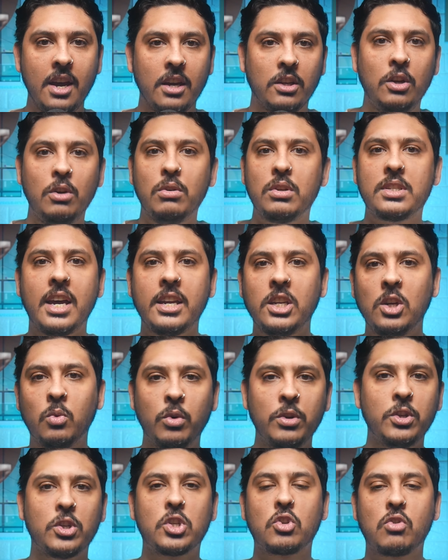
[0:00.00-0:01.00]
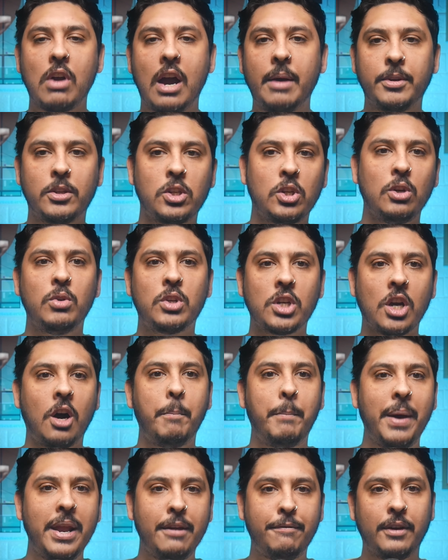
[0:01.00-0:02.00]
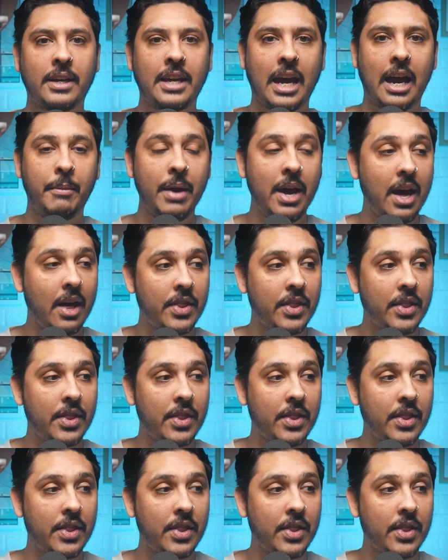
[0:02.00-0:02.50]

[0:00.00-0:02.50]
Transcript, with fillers: You said you wouldn't scrap the two child benefit cap.